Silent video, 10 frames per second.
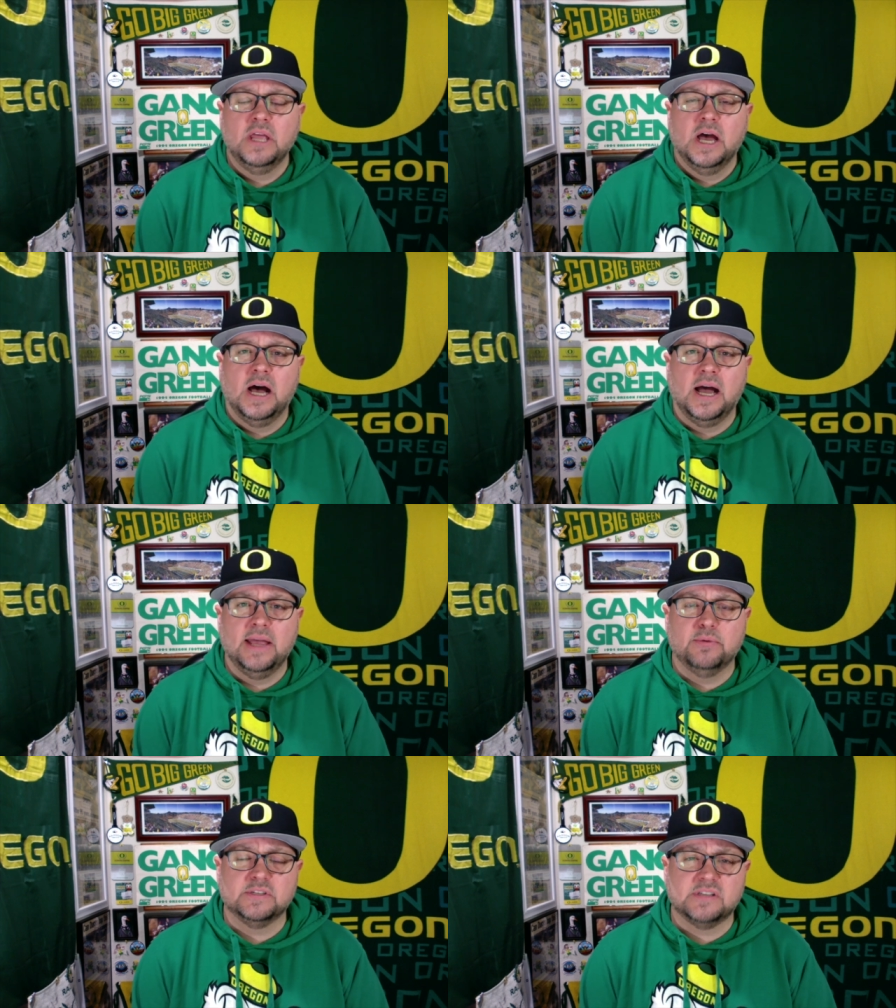Uh, it
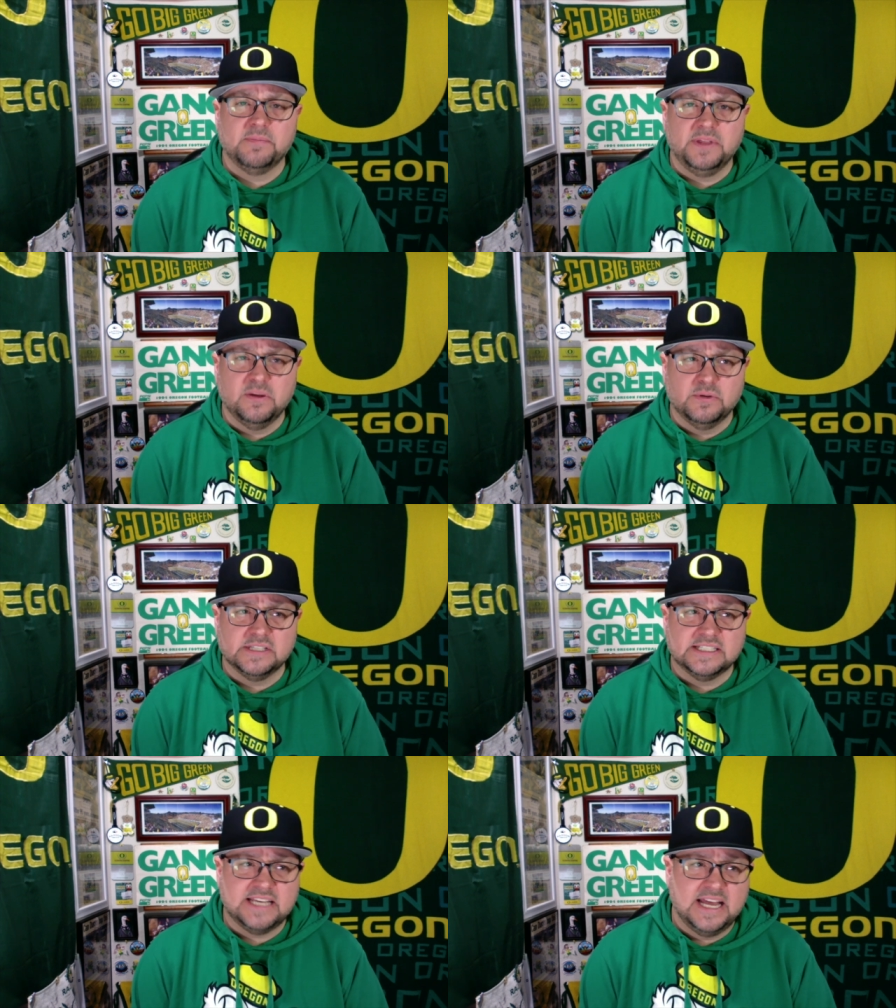was something that was
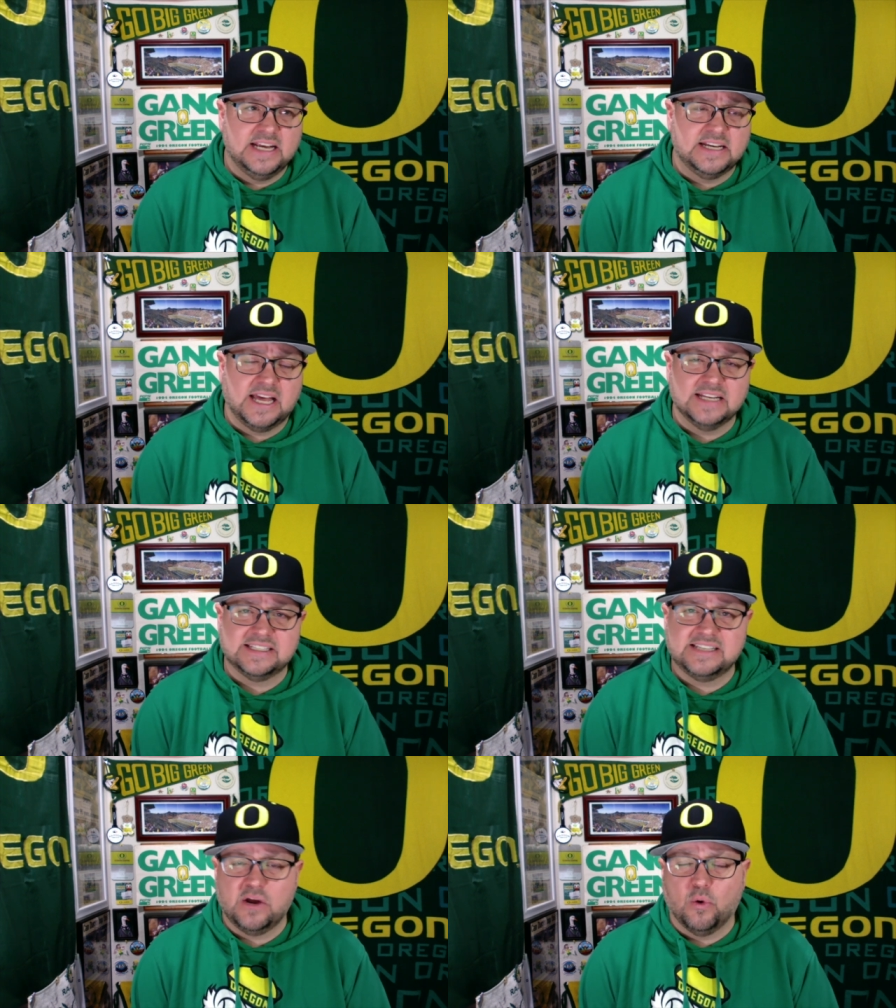intended to kind of
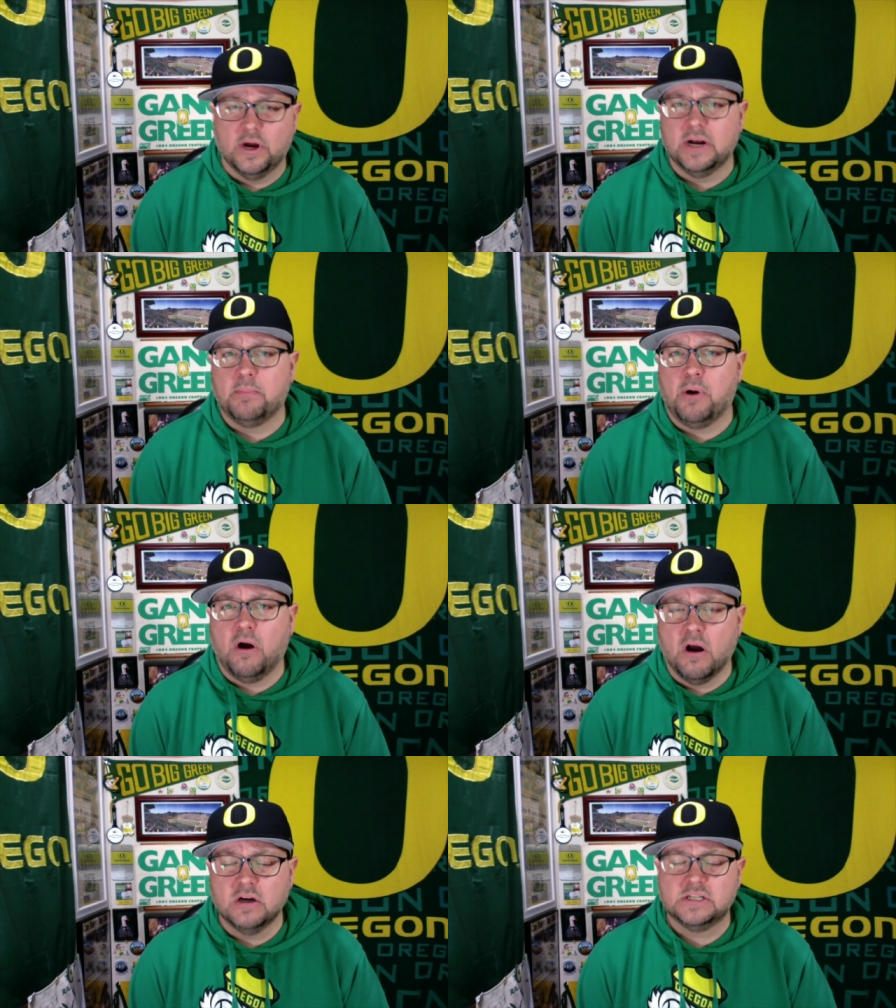set Oregon
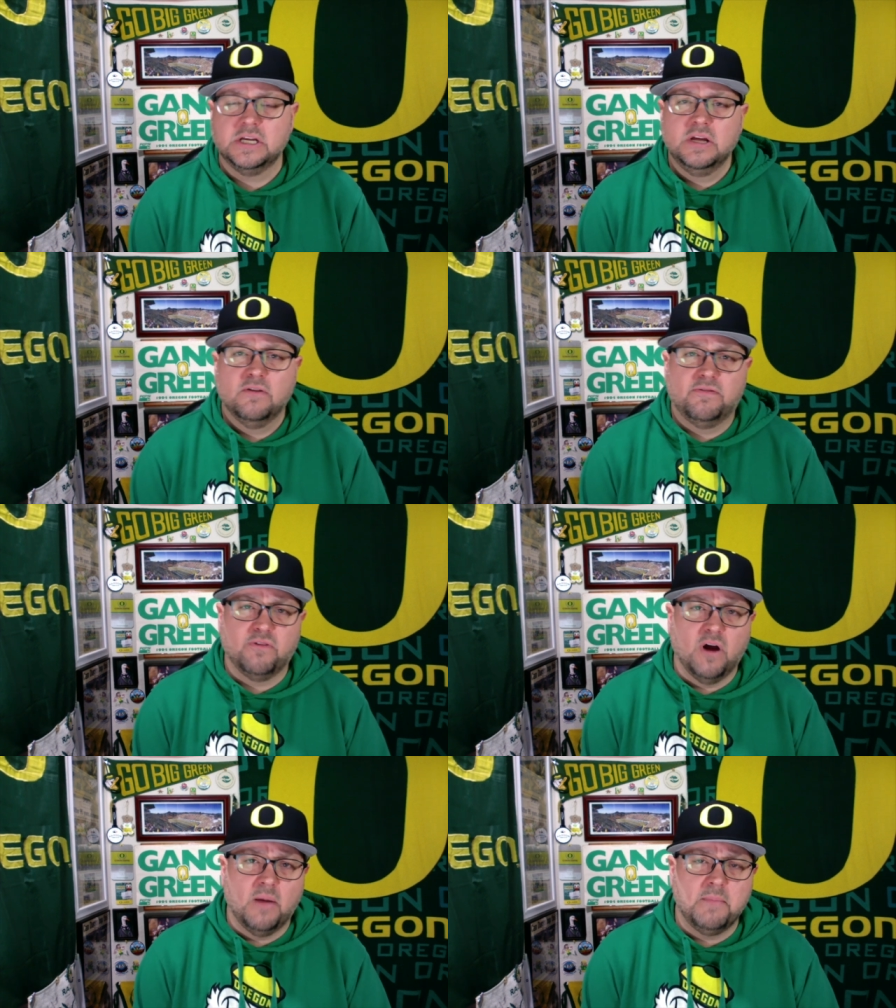apart
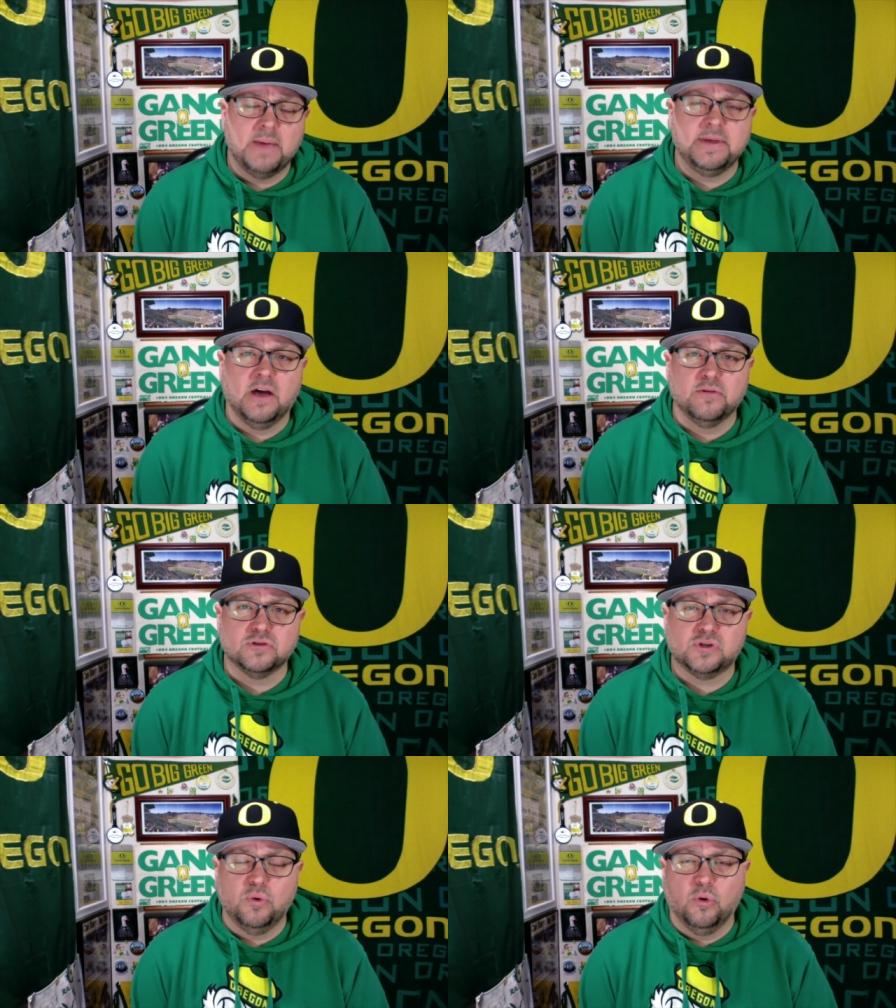from maybe other
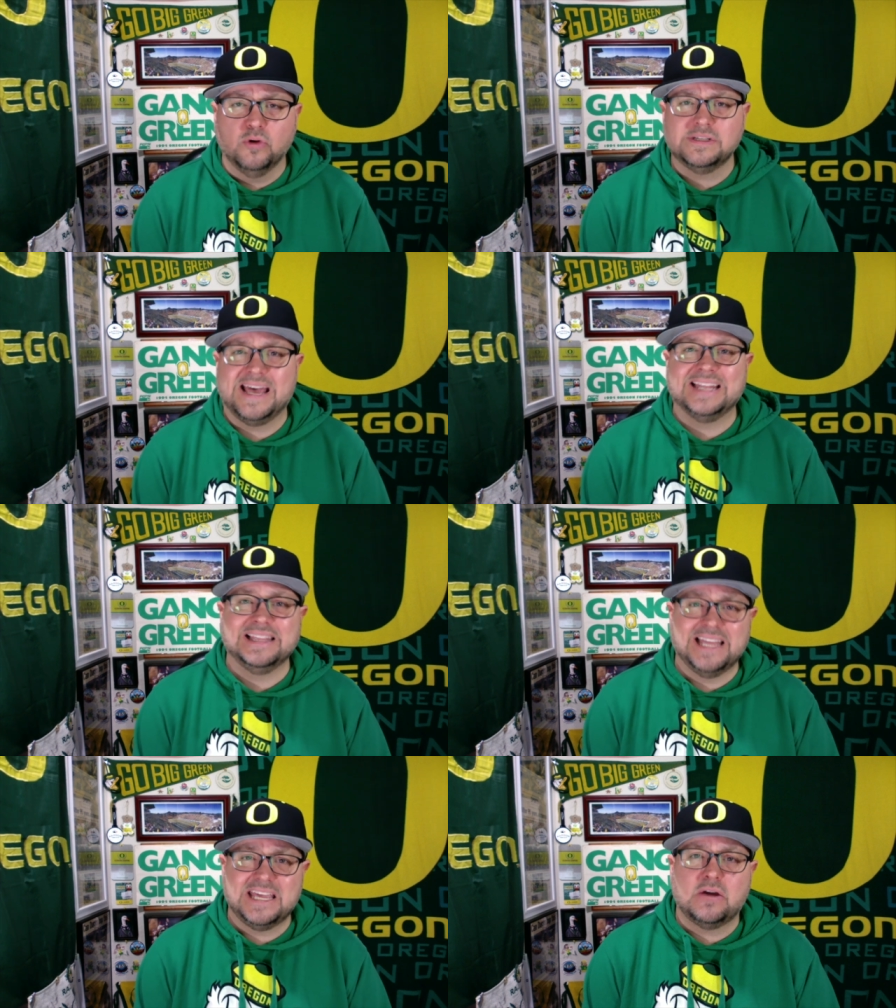schools and
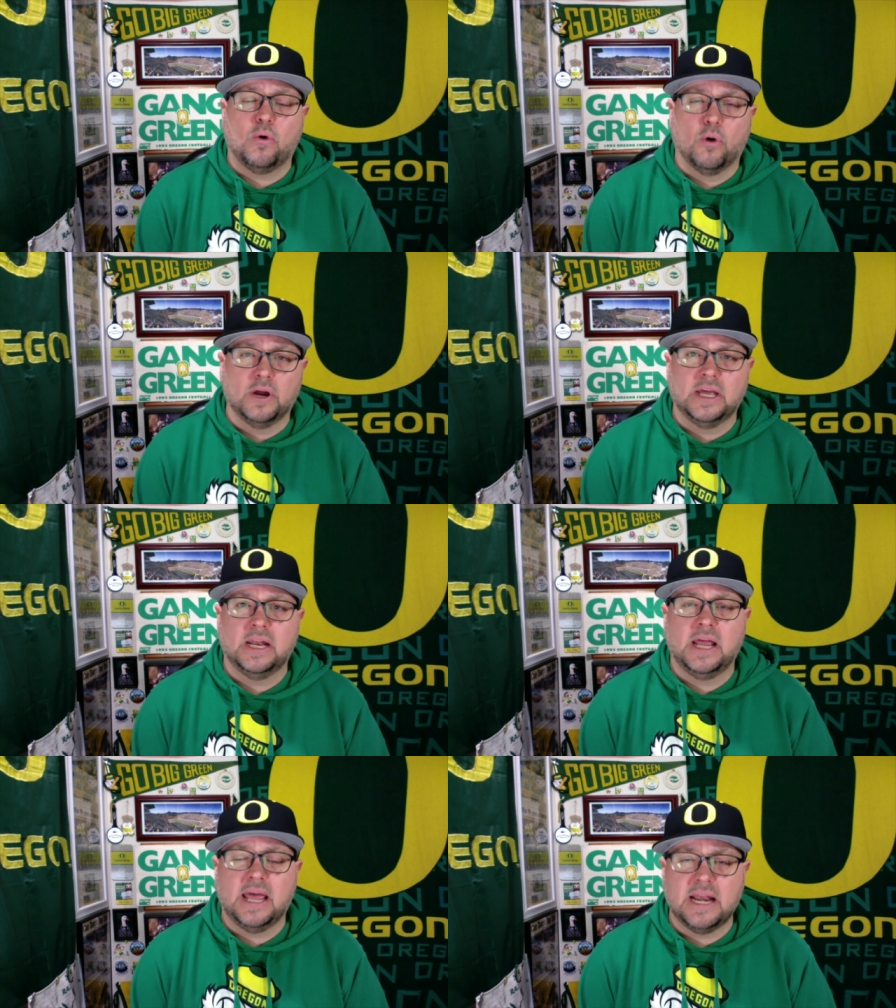link
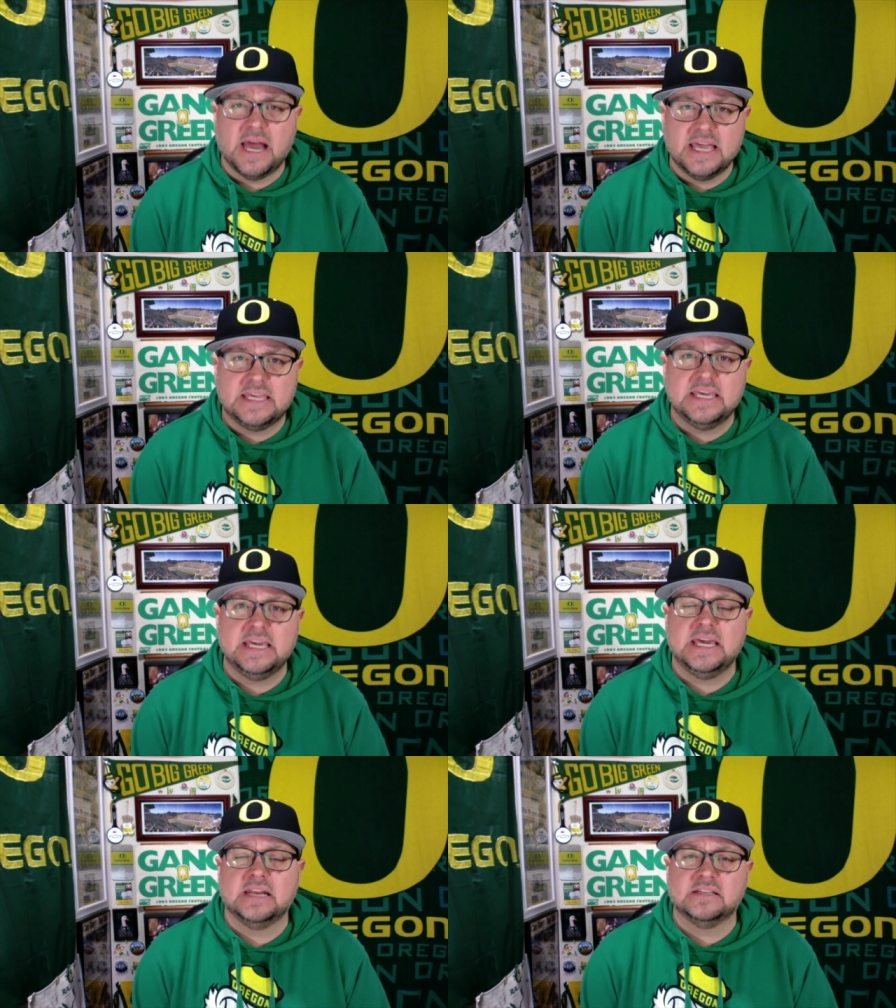Oregon and
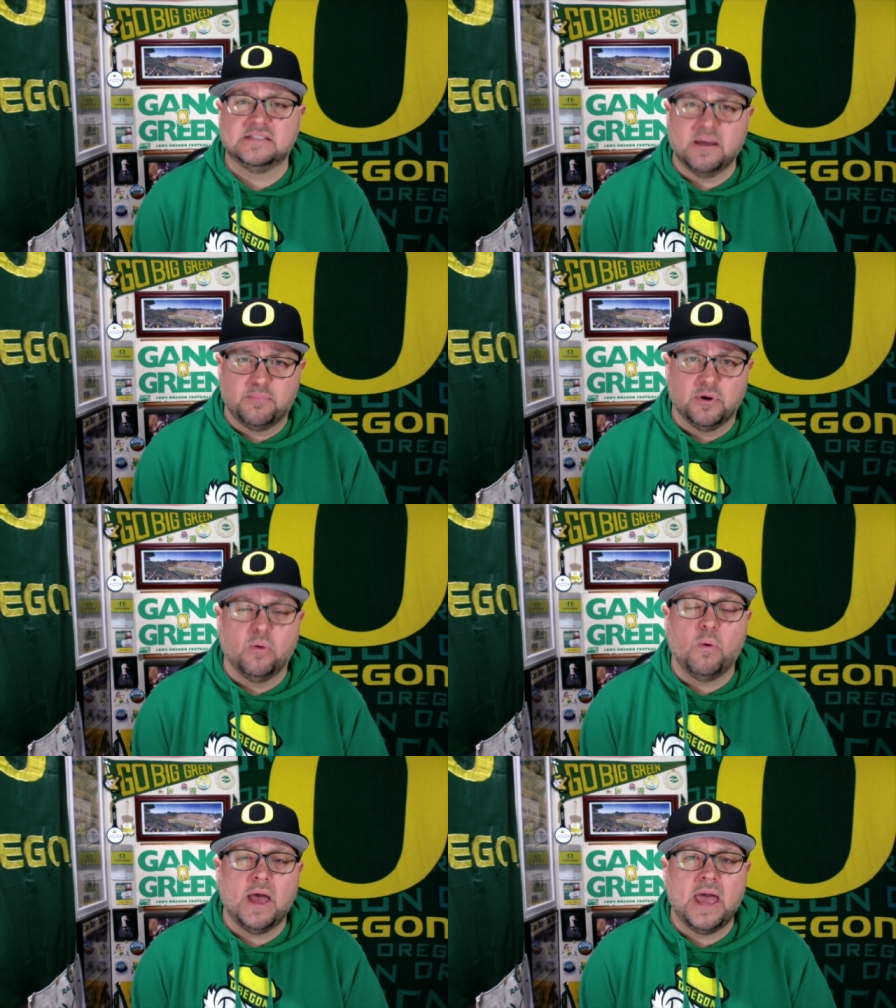Nike in a separate
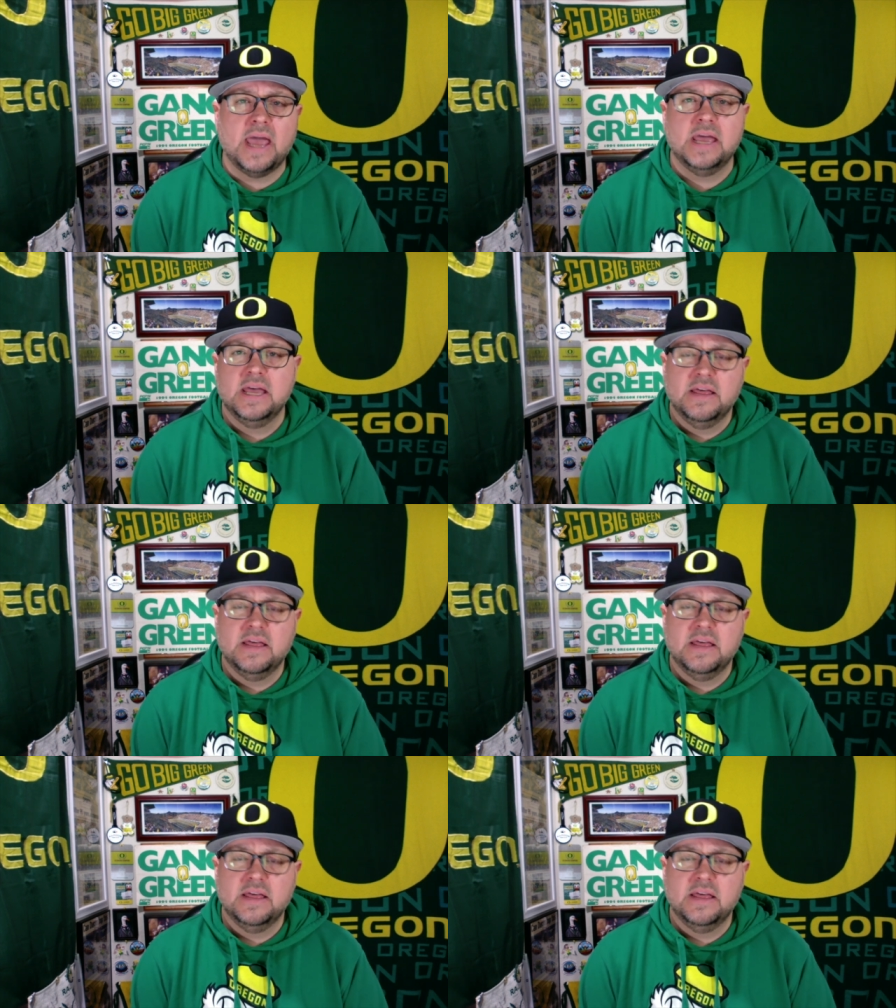way